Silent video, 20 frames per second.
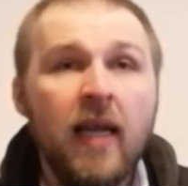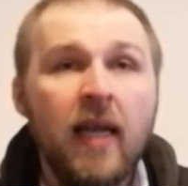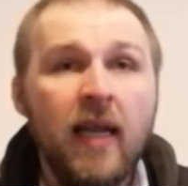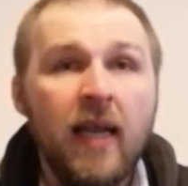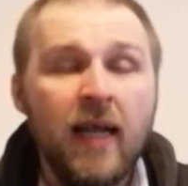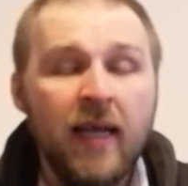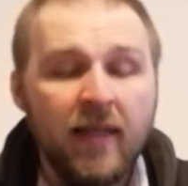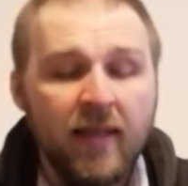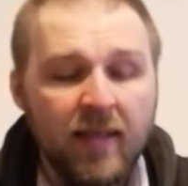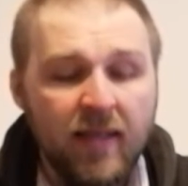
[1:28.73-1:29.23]

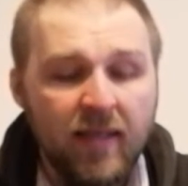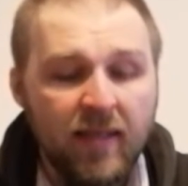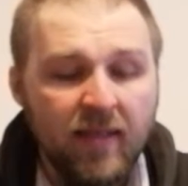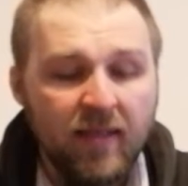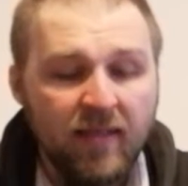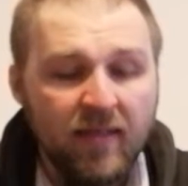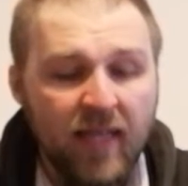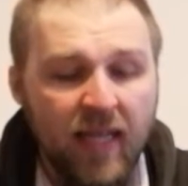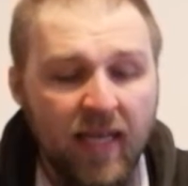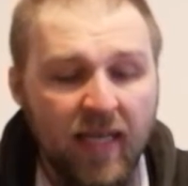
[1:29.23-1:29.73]
Let
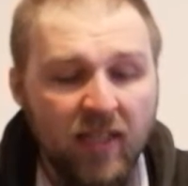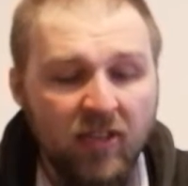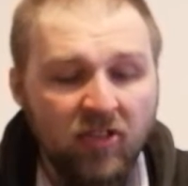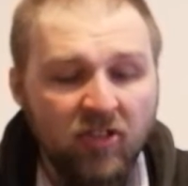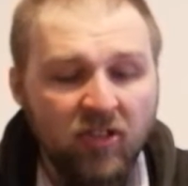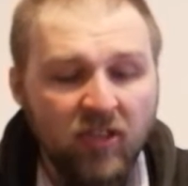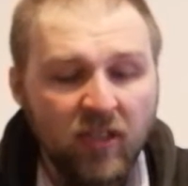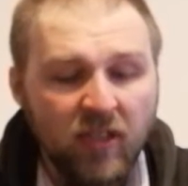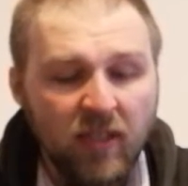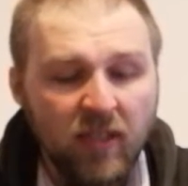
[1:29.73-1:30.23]
this
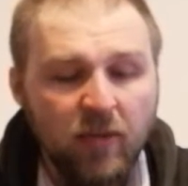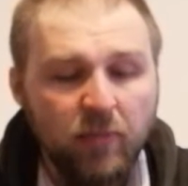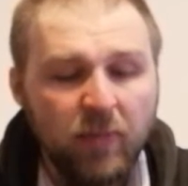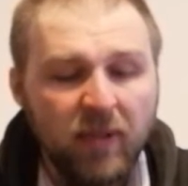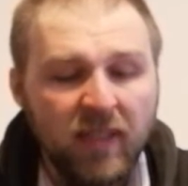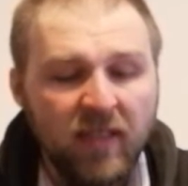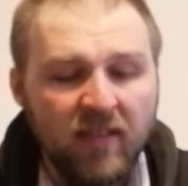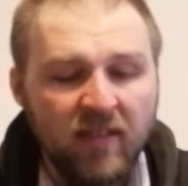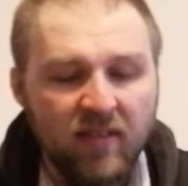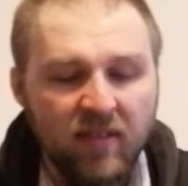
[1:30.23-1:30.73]
nation
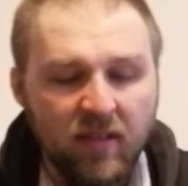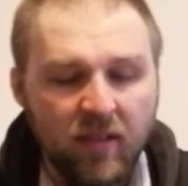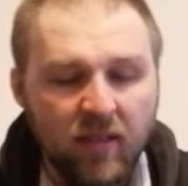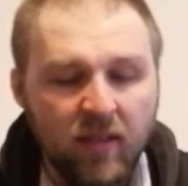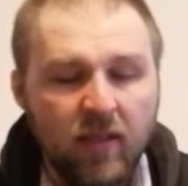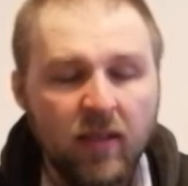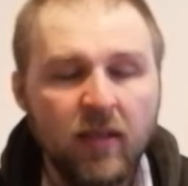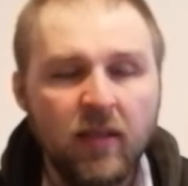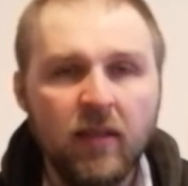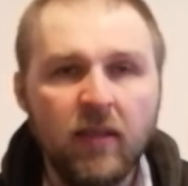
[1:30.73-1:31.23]
be
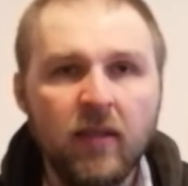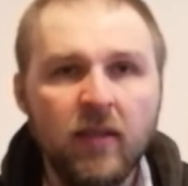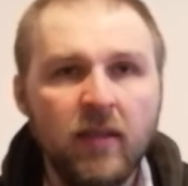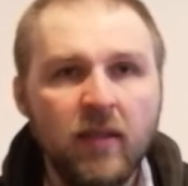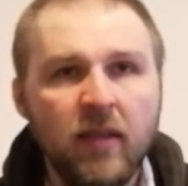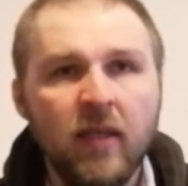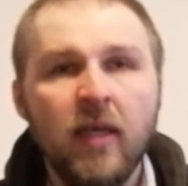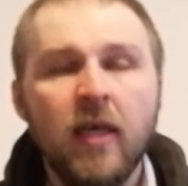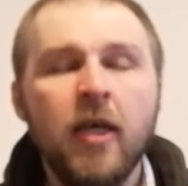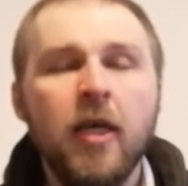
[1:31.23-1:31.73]
turned